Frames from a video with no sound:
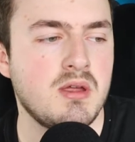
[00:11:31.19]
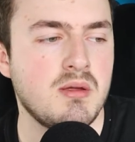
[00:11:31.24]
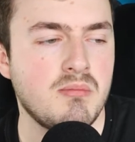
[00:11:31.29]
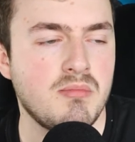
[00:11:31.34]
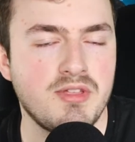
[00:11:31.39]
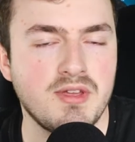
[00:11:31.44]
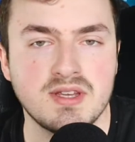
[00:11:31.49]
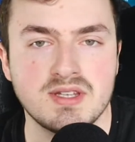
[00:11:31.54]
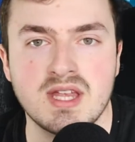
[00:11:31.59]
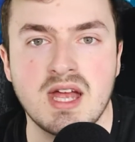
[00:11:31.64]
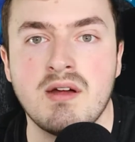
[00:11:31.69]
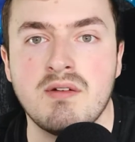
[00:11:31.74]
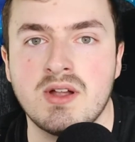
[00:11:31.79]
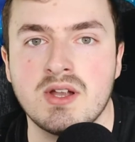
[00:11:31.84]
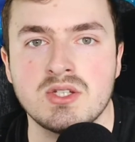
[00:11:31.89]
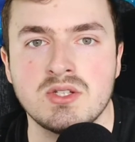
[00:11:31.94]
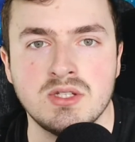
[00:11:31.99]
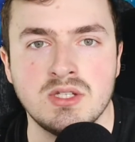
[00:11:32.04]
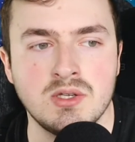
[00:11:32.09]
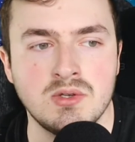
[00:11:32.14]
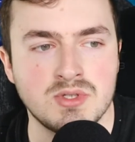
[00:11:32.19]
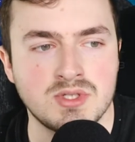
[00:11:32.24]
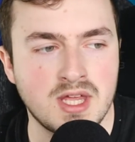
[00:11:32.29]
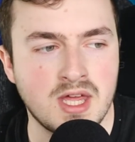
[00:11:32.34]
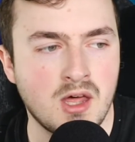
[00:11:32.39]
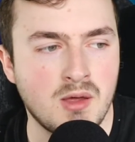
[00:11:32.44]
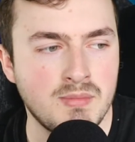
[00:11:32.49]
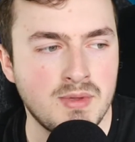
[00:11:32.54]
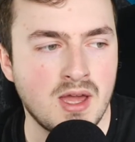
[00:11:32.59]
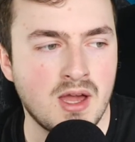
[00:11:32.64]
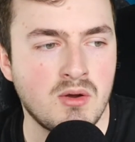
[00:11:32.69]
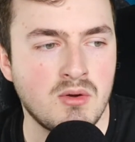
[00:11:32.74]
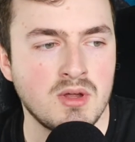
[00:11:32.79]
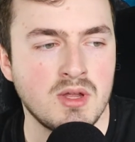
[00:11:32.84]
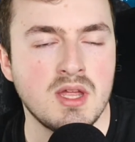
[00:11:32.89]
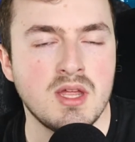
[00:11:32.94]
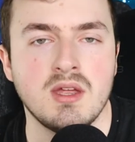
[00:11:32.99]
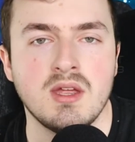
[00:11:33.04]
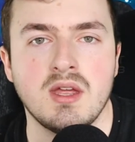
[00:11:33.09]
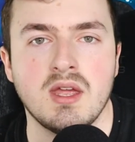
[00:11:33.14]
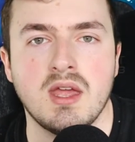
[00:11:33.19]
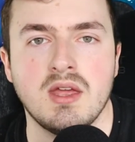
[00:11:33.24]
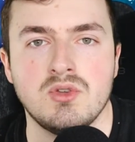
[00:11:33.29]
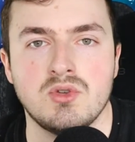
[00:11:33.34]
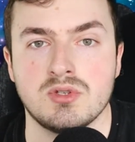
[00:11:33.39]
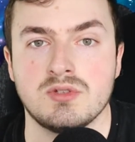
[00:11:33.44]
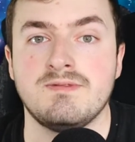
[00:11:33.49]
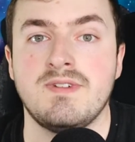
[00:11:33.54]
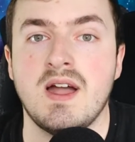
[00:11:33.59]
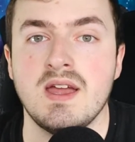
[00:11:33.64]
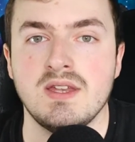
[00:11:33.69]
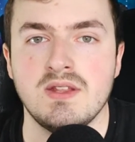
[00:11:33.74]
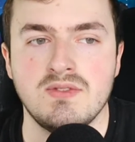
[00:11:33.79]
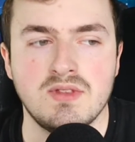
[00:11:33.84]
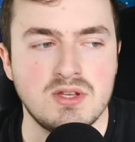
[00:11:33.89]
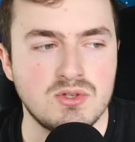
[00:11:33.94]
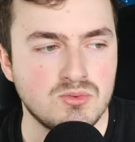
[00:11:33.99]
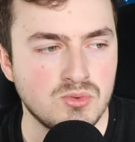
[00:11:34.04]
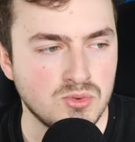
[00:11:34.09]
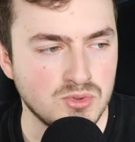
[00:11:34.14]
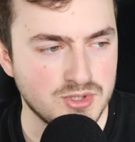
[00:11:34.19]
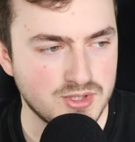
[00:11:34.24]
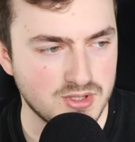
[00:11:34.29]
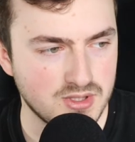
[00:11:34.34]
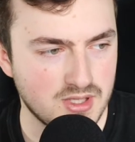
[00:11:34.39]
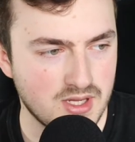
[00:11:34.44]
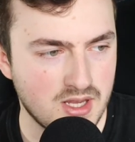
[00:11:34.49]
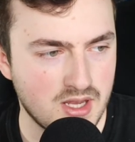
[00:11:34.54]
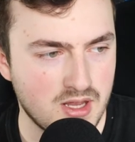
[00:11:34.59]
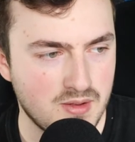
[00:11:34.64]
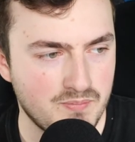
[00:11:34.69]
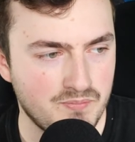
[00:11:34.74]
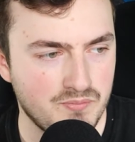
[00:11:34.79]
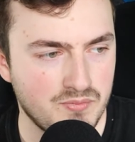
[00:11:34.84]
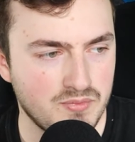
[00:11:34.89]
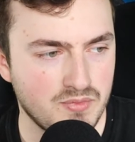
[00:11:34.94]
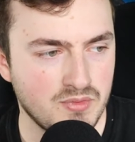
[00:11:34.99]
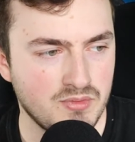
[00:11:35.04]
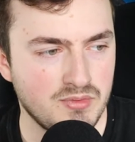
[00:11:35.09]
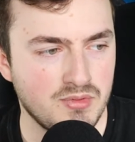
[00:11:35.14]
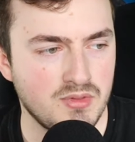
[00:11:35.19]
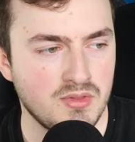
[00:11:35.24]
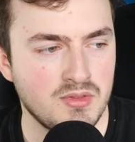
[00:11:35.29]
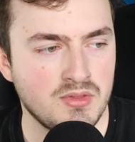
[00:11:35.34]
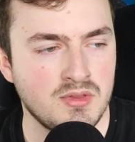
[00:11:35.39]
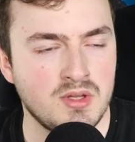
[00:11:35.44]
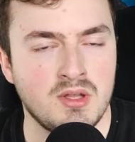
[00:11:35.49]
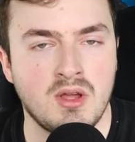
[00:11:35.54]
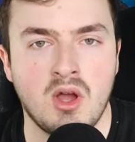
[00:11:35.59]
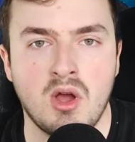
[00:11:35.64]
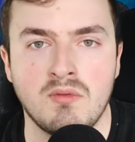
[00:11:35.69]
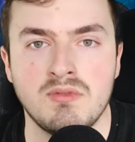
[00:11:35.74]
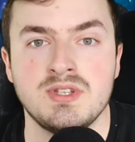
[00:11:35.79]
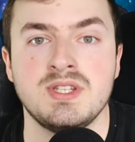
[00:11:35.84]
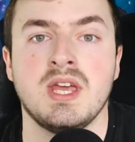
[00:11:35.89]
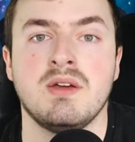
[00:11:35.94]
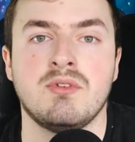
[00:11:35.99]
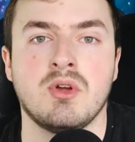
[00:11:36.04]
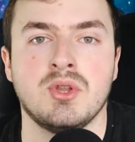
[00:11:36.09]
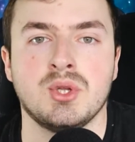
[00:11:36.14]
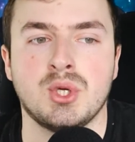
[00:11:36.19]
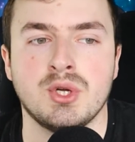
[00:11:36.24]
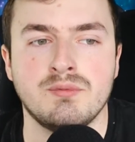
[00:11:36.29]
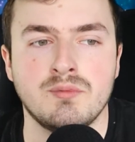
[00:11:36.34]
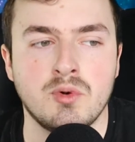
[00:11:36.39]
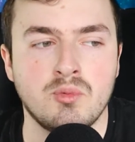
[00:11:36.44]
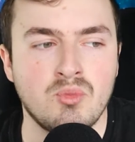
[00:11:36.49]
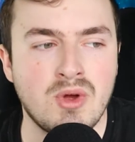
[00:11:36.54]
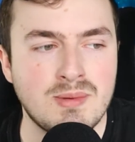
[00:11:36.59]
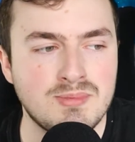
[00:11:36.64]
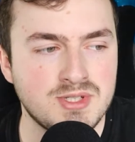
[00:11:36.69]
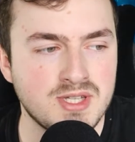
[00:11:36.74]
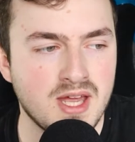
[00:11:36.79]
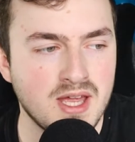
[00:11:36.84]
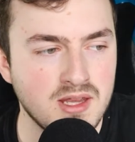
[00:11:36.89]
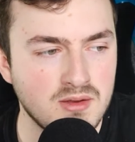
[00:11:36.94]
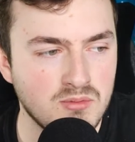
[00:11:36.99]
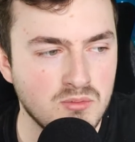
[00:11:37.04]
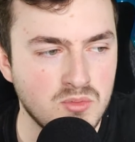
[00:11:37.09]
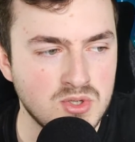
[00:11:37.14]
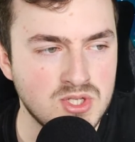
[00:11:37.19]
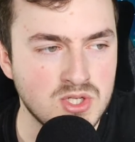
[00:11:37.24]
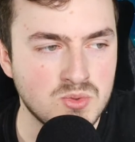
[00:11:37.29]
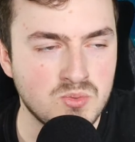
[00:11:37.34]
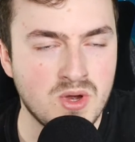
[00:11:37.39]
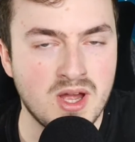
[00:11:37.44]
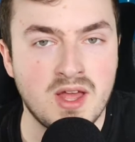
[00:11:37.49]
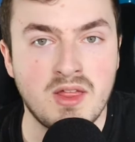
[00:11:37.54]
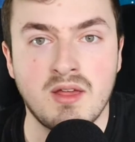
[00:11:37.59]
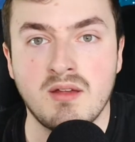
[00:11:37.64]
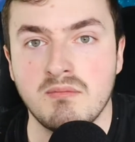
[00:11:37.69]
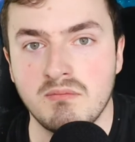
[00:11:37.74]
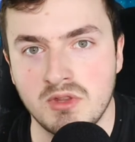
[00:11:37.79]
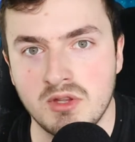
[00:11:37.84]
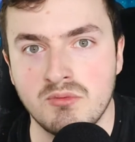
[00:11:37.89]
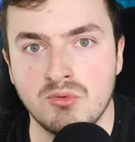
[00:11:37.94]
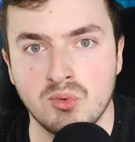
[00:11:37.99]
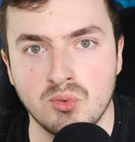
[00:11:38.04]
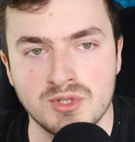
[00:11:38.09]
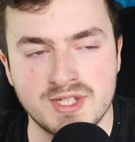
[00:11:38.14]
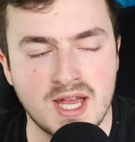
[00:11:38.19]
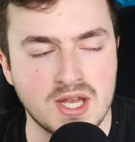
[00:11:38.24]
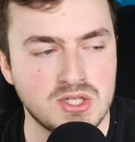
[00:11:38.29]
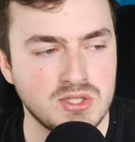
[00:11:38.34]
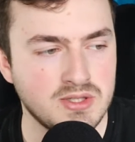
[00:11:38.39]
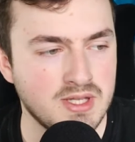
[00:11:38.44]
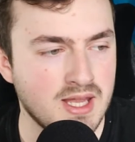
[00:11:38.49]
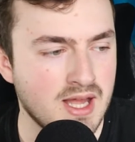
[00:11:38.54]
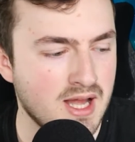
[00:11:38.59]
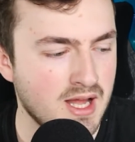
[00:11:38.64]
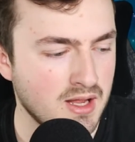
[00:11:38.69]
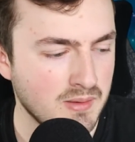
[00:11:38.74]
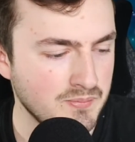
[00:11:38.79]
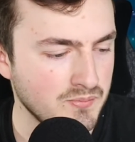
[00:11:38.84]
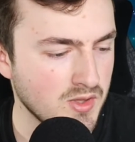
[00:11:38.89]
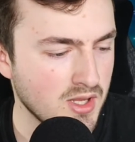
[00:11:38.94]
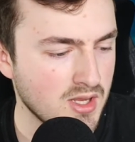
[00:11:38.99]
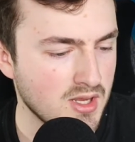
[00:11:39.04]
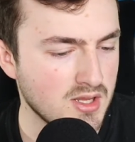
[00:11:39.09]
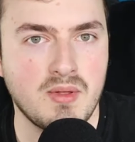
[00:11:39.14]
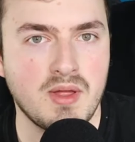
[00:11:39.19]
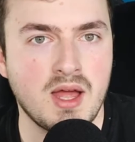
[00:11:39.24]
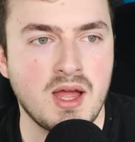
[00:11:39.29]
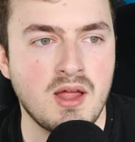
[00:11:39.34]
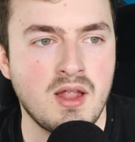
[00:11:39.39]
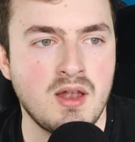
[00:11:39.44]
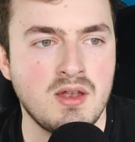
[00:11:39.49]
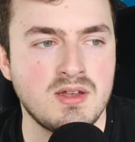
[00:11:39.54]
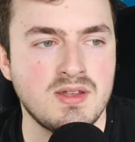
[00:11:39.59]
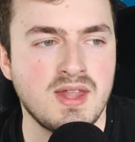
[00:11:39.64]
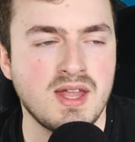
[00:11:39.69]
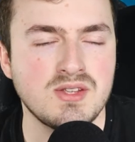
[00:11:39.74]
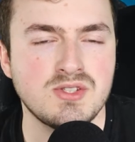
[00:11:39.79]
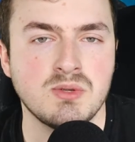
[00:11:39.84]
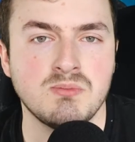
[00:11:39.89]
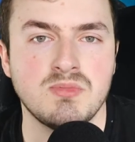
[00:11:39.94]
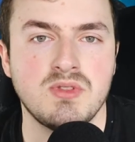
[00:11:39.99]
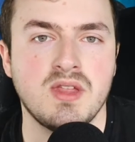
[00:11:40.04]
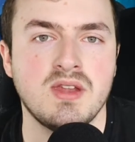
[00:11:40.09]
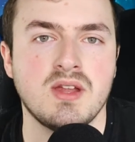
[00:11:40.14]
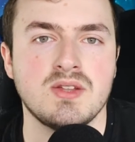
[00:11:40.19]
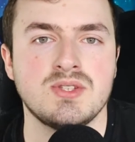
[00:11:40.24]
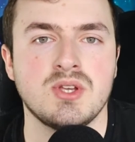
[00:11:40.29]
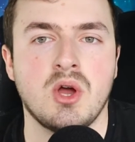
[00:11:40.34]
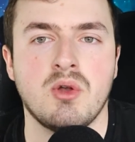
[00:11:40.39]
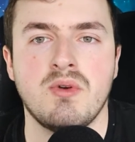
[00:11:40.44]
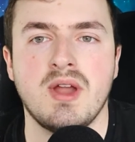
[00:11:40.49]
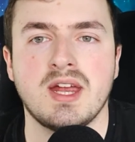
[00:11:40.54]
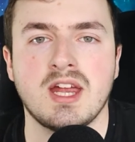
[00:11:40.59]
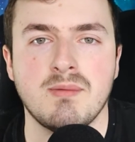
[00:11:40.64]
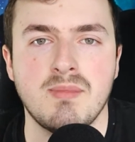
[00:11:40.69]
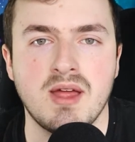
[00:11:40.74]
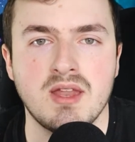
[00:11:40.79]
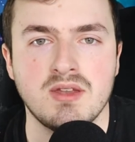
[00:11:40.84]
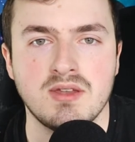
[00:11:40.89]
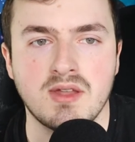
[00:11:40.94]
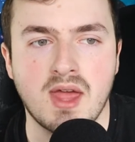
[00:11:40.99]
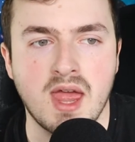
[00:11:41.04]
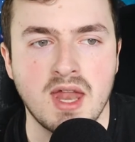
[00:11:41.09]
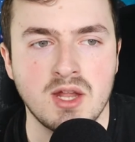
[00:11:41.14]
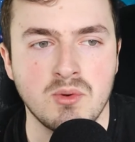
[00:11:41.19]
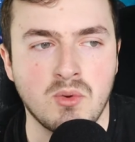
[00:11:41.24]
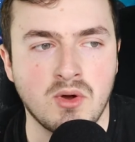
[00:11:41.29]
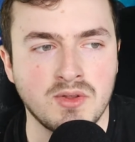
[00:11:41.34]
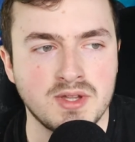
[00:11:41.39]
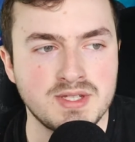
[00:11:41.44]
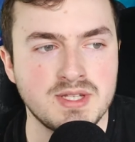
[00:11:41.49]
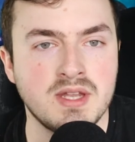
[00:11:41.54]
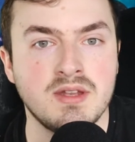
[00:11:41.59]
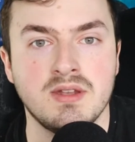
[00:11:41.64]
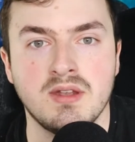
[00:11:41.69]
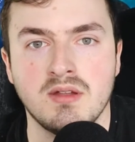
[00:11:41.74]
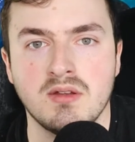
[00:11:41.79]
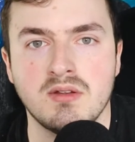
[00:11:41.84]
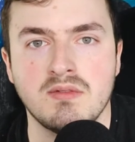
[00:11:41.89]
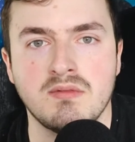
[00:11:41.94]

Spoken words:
things that I've actually used to help me out in just finding these rules. Obviously, I've got the government website, which is where the rules actually are. And that's something I'd sort of recommend anyone that's in